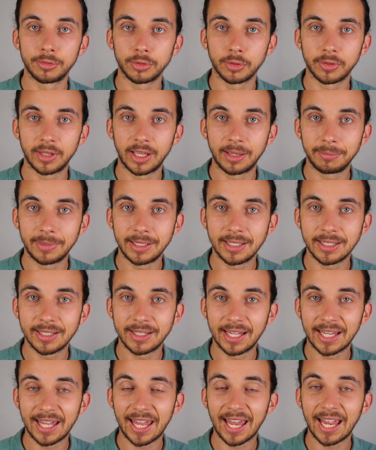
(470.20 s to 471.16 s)
So that means
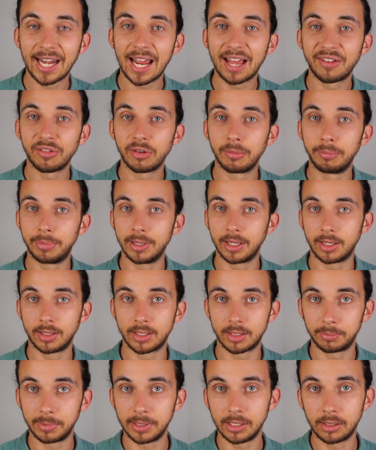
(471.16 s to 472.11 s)
they can't have a big
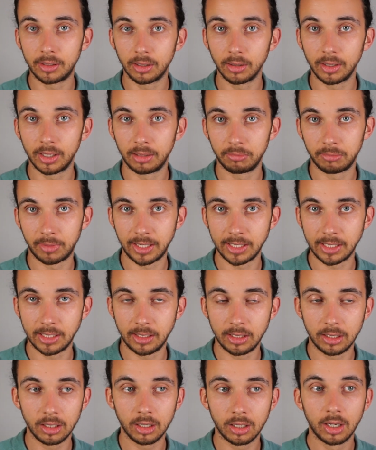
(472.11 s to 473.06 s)
speaker in my
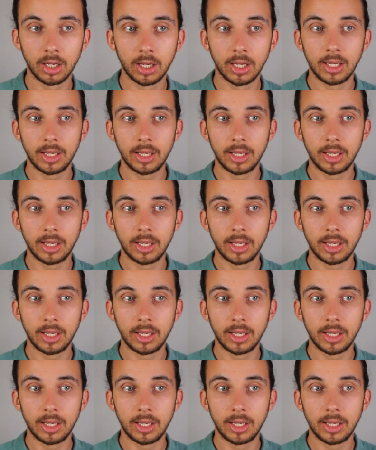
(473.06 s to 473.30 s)
ear.